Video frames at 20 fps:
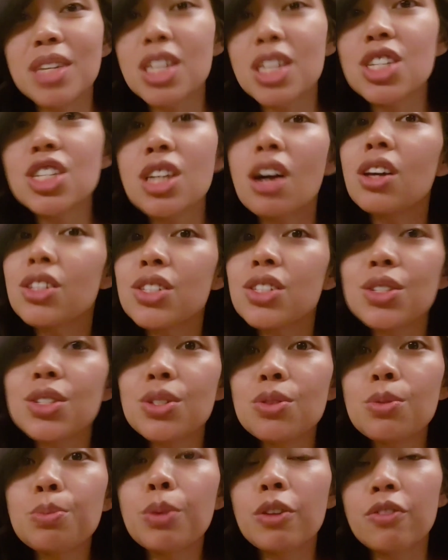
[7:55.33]
Because she
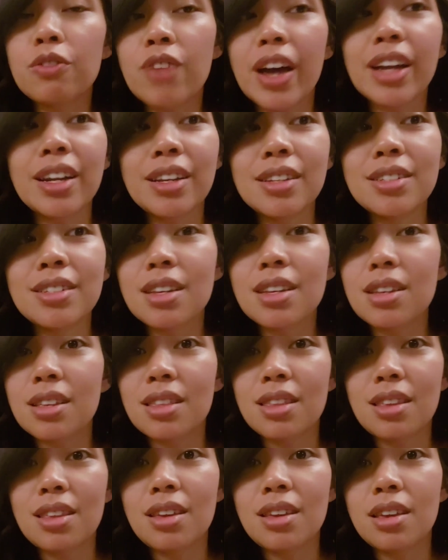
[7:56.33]
also provided
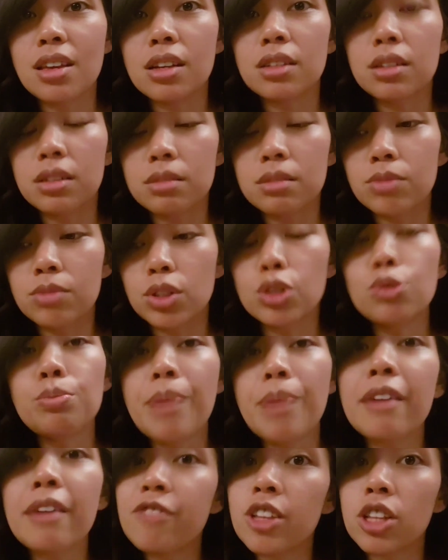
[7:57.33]
the
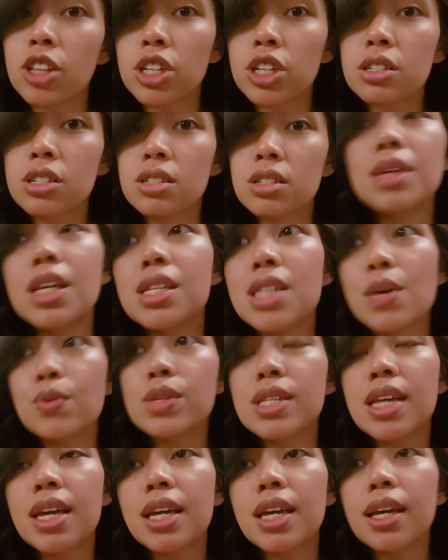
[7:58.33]
loot bag fillers, because I
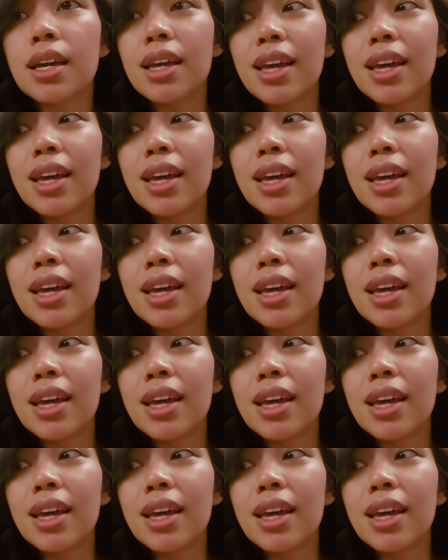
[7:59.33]
was like,